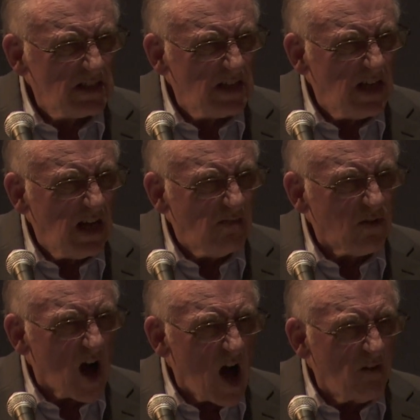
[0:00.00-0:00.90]
No.
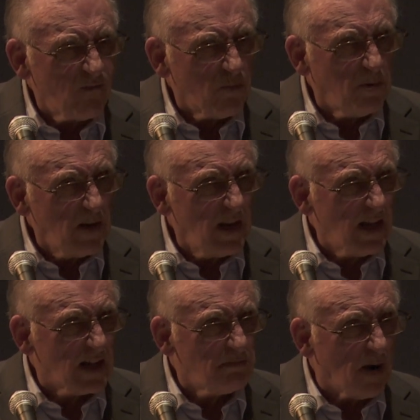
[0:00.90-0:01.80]
For
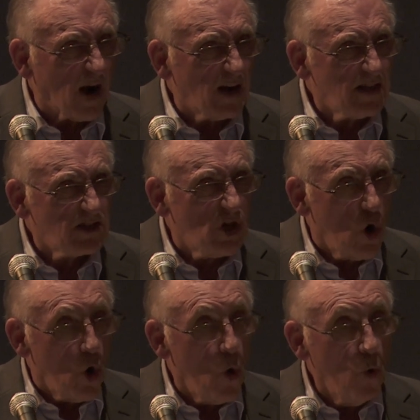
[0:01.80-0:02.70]
political parties
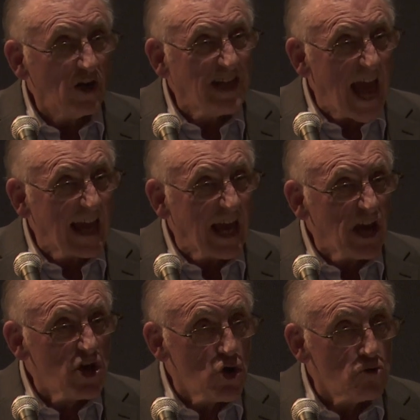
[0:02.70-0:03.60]
who are taking
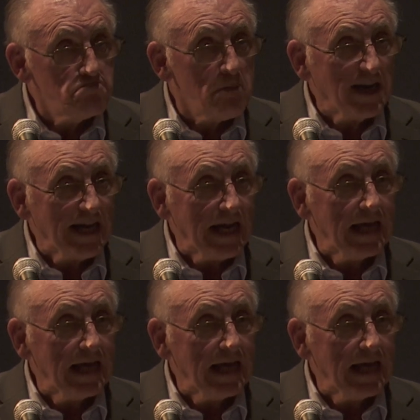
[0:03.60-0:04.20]
your money?